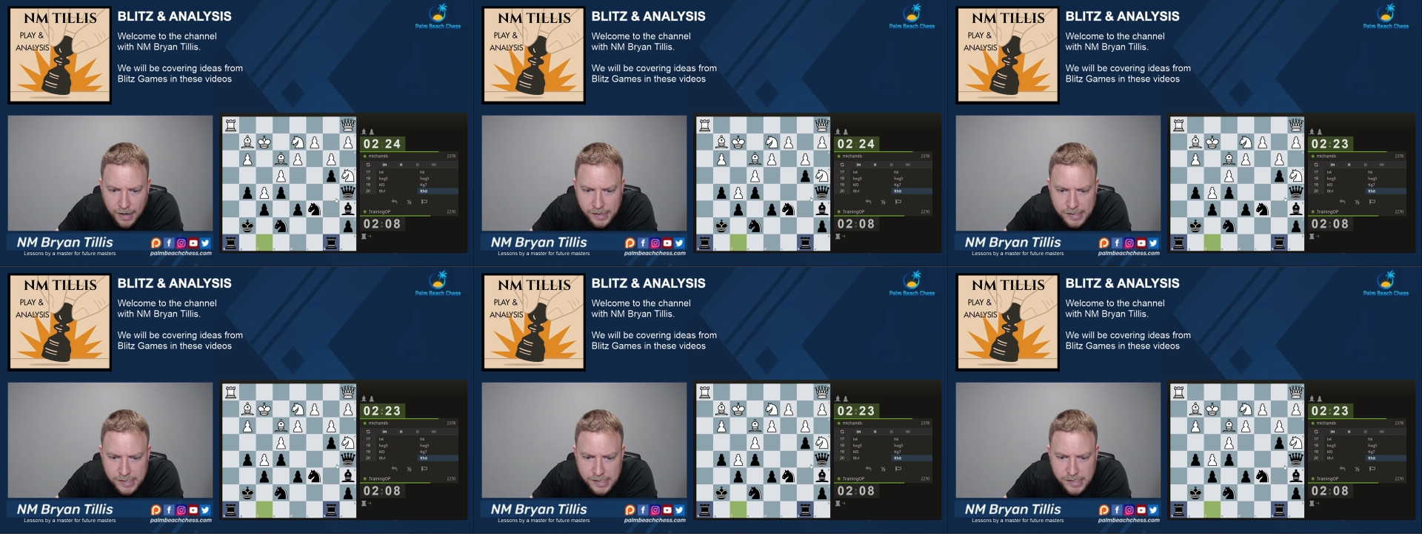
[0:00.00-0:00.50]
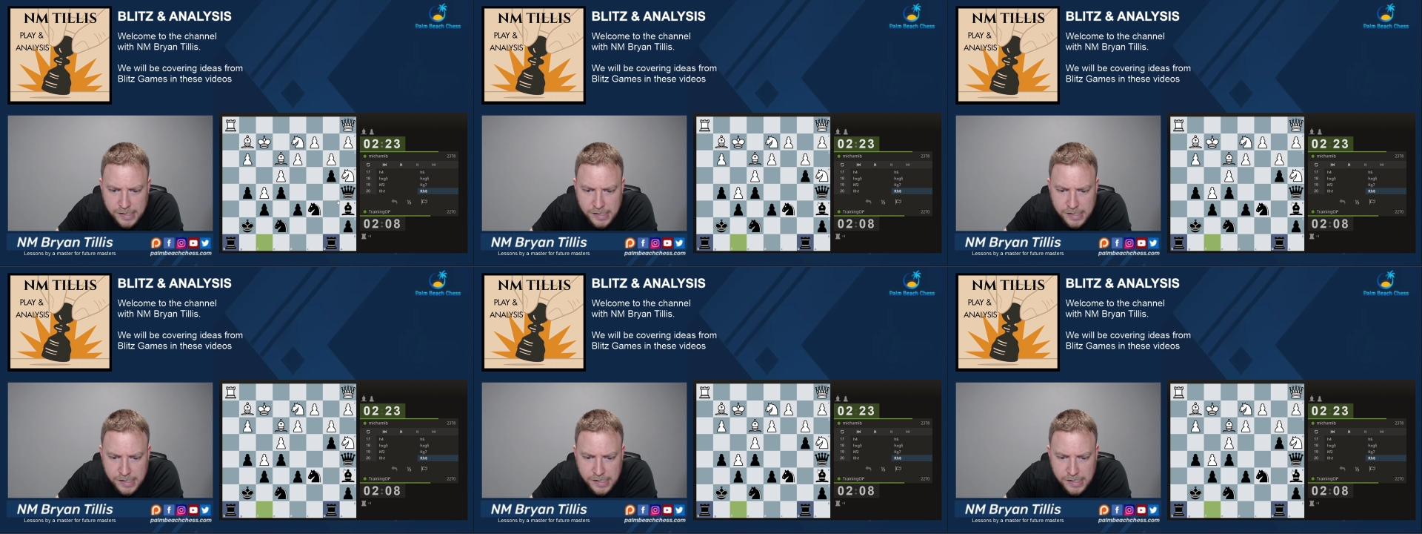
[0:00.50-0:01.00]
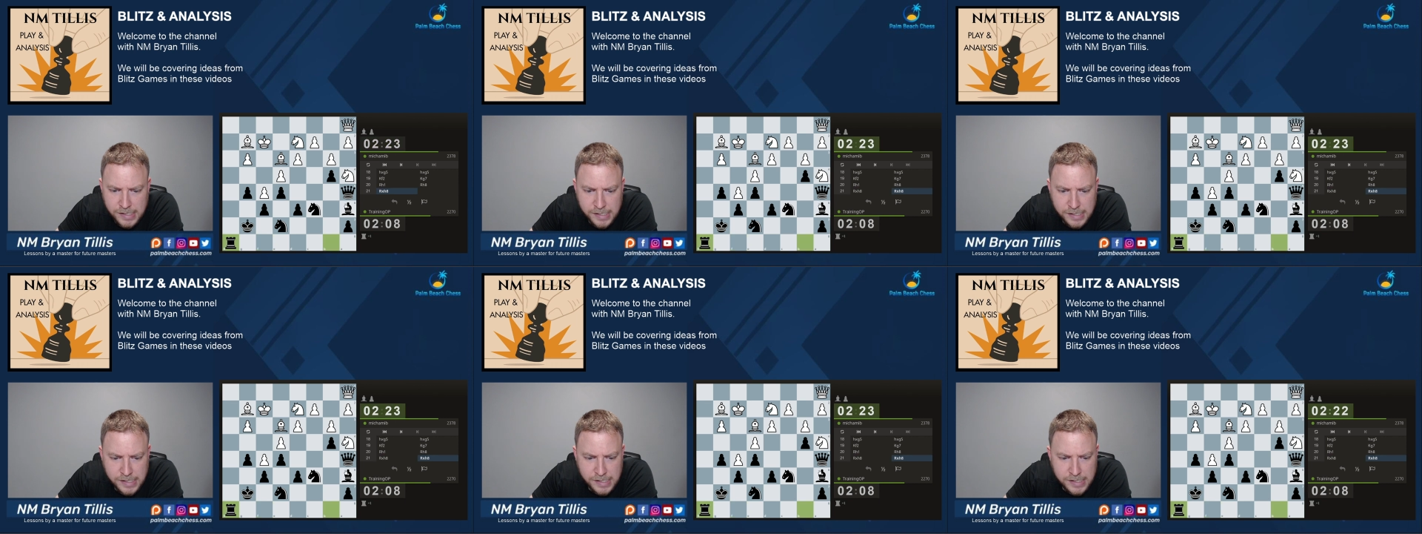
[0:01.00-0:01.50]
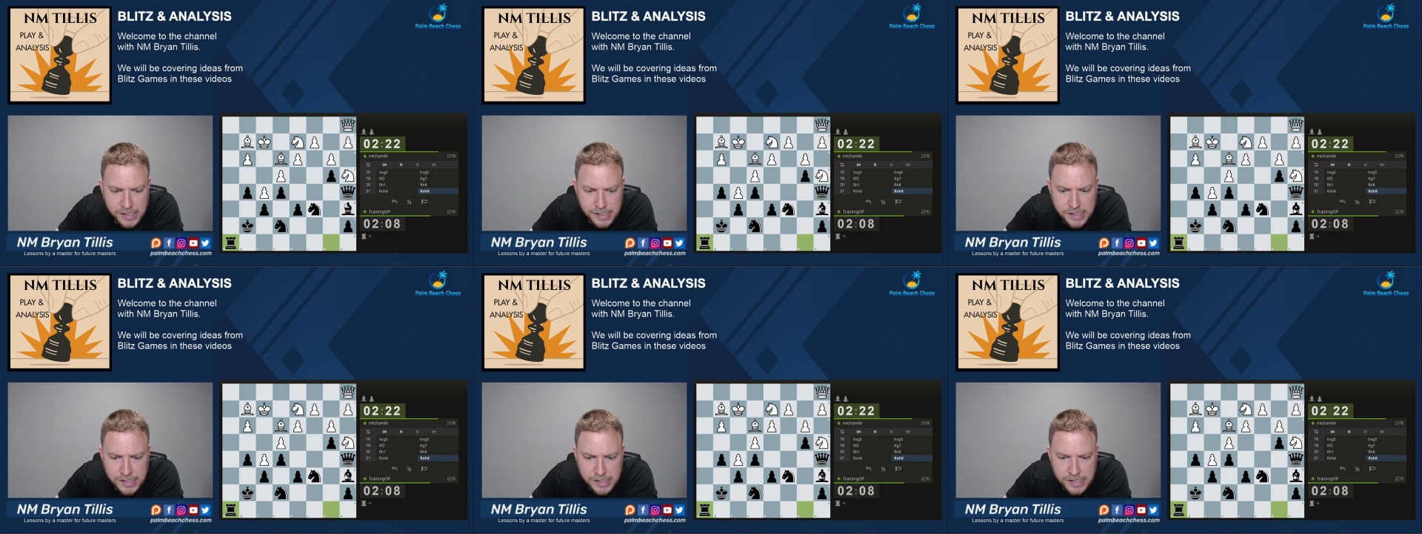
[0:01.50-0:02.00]

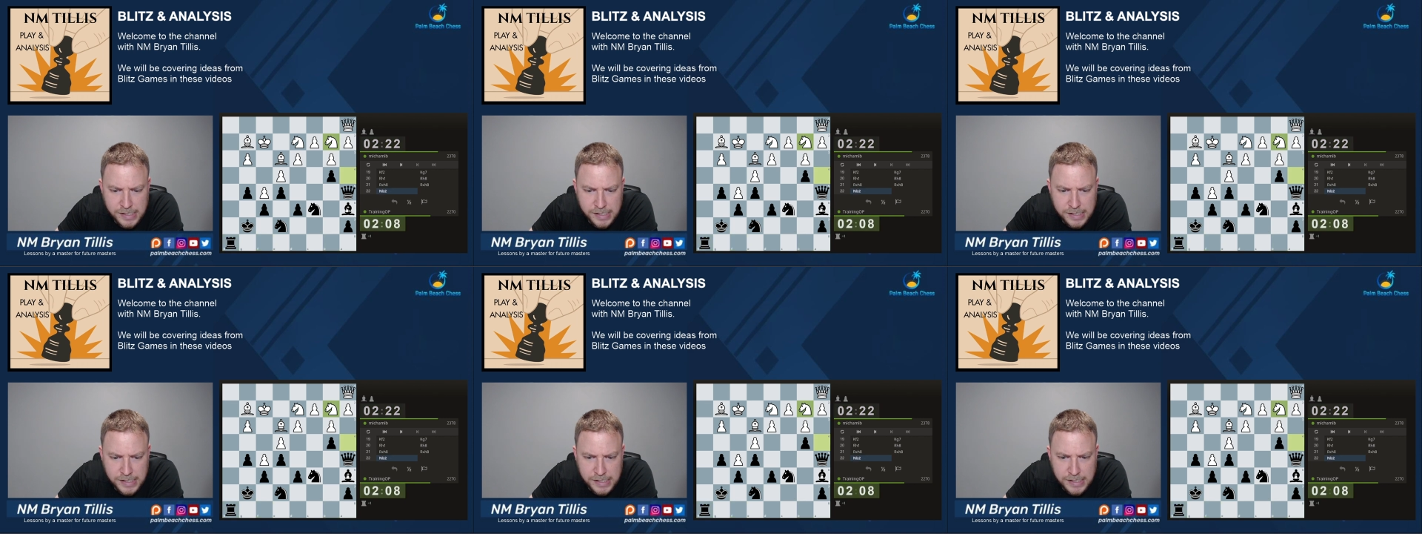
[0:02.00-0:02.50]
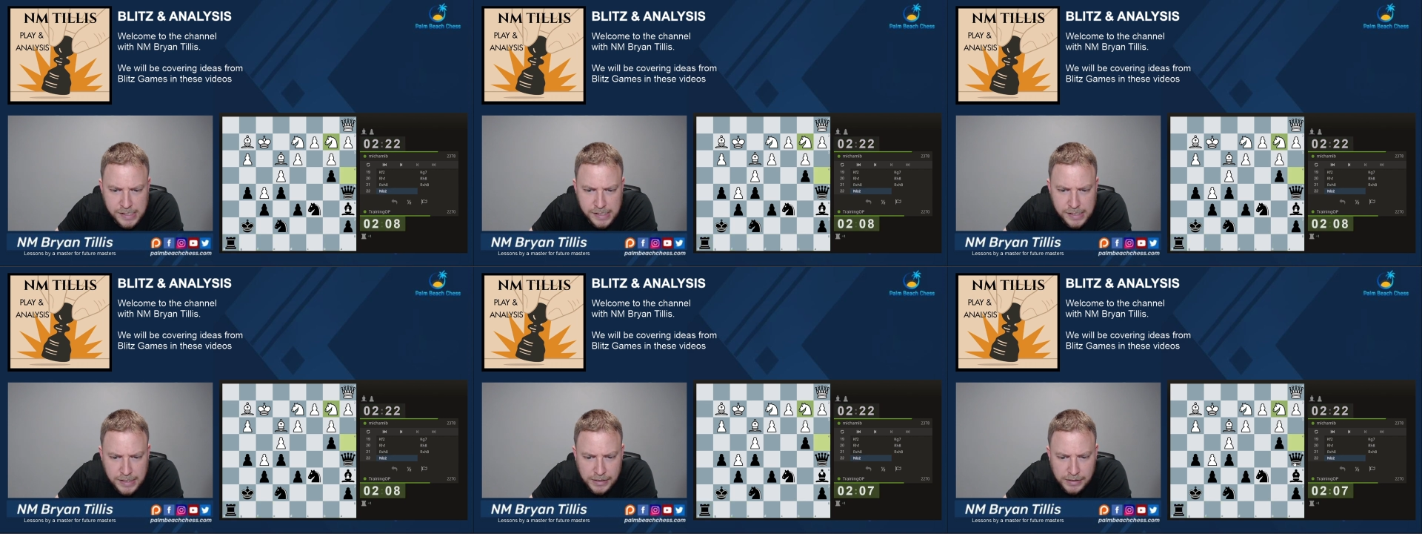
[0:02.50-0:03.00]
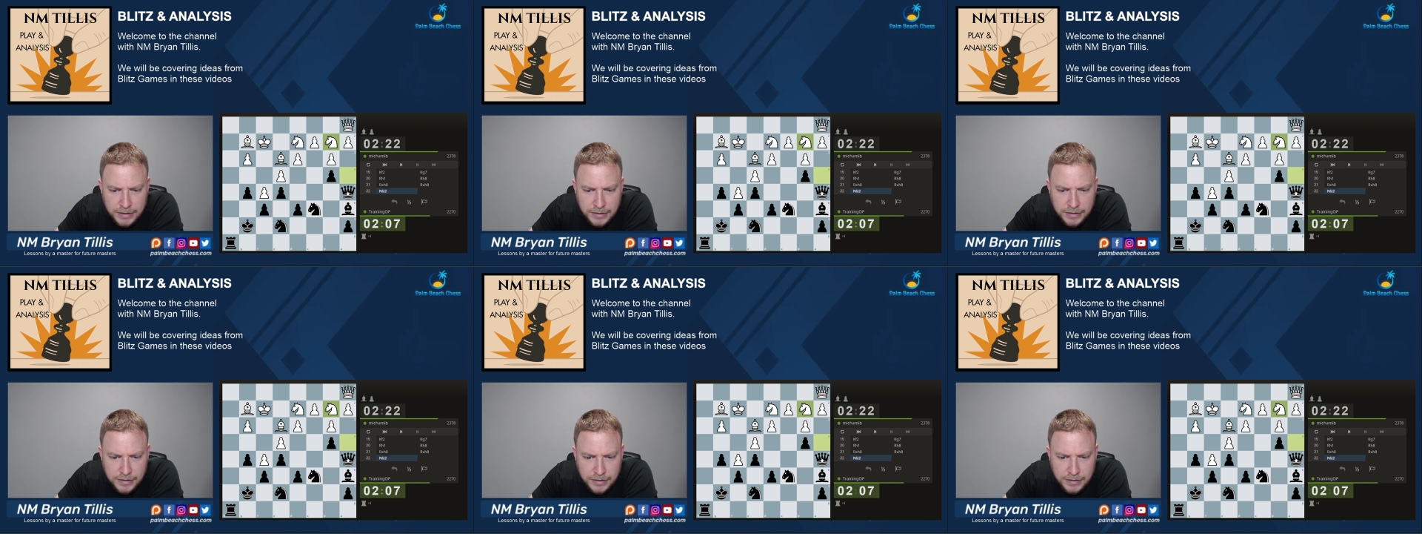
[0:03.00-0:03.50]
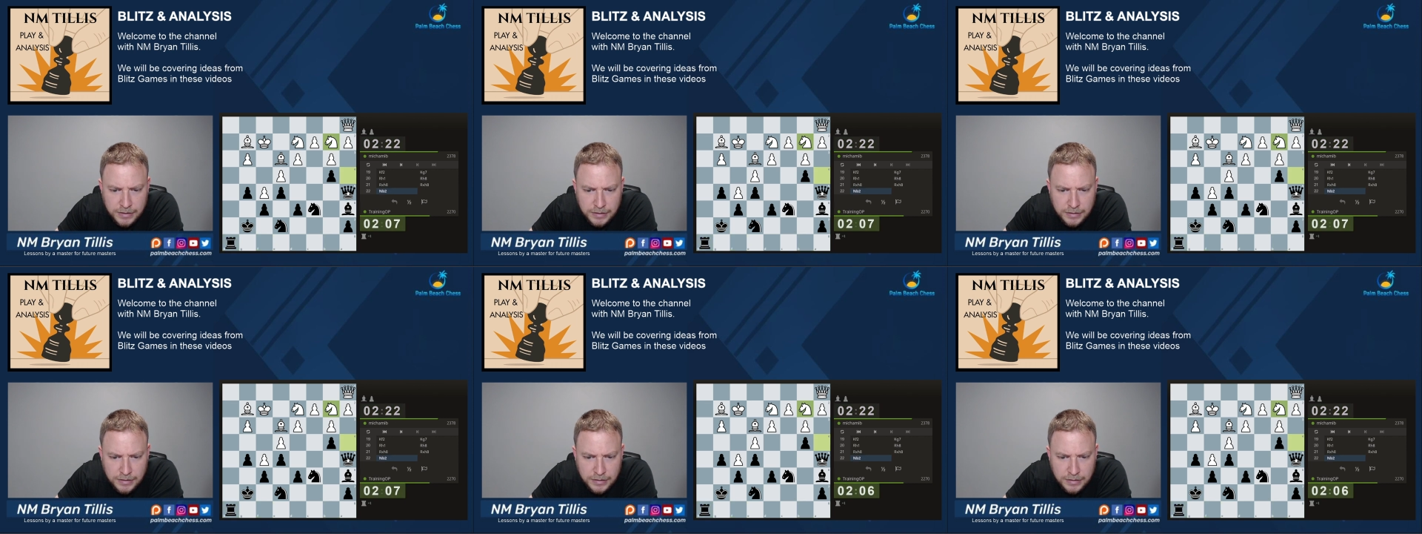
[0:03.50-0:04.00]

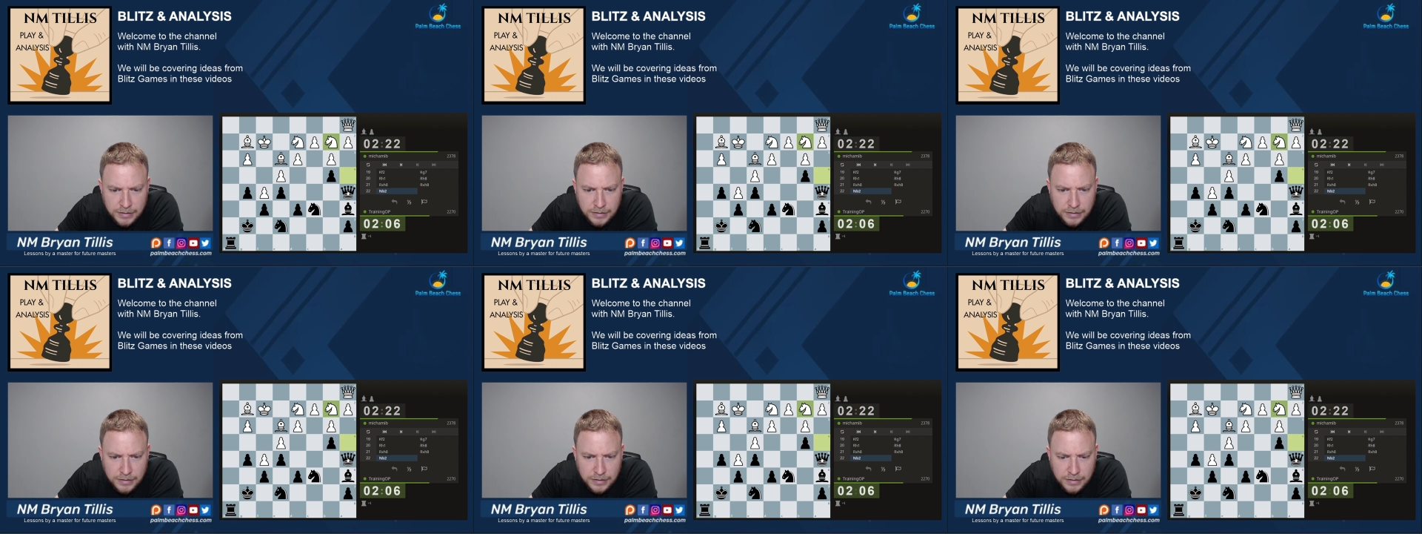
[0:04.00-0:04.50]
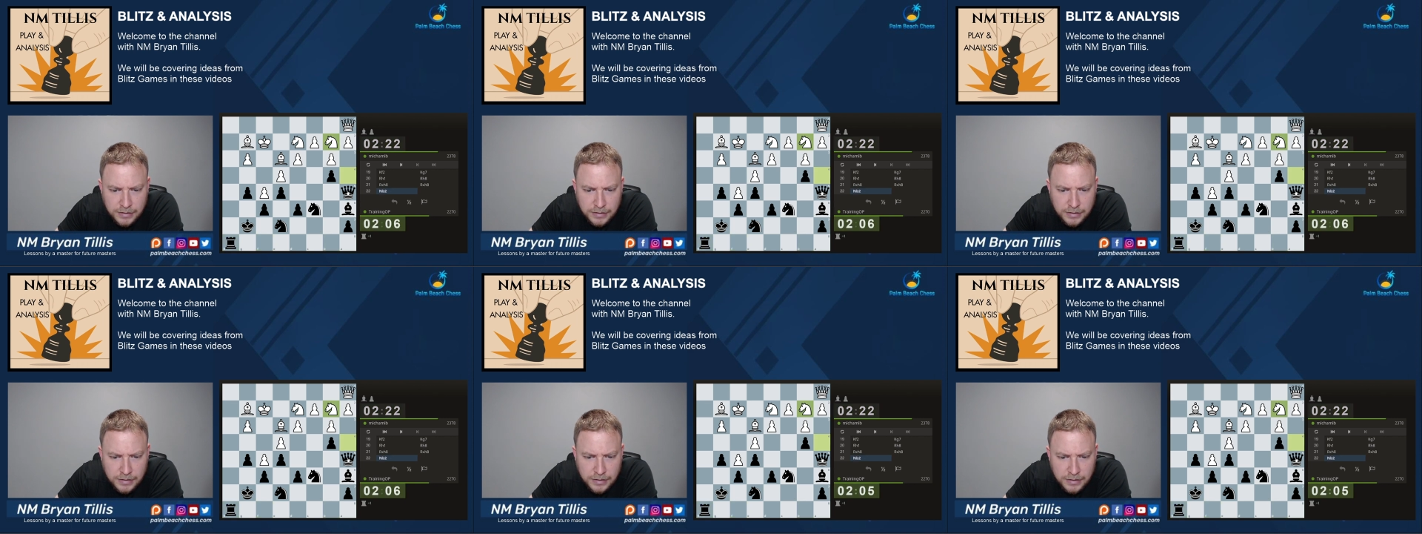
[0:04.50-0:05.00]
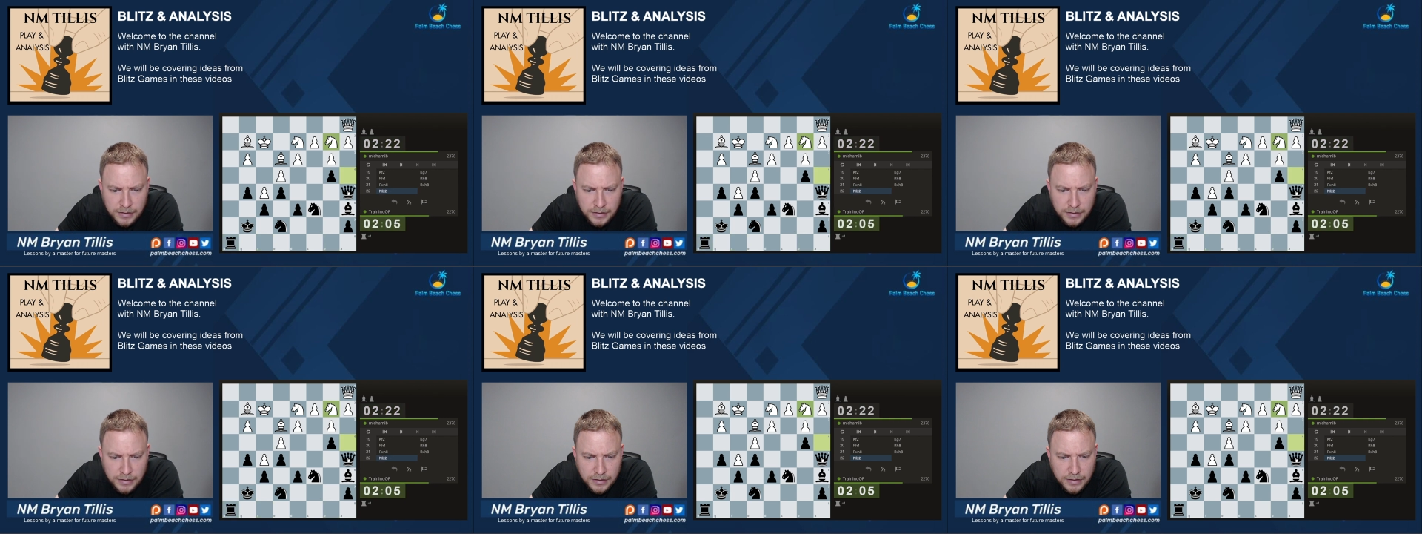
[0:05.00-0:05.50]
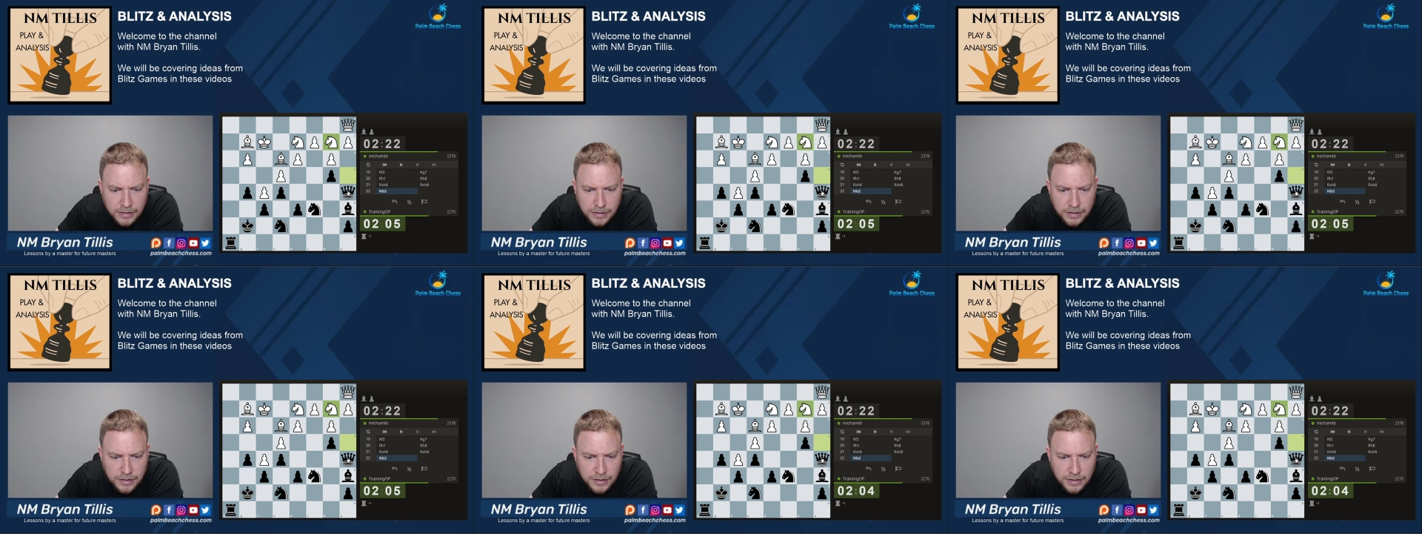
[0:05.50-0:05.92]
(silence)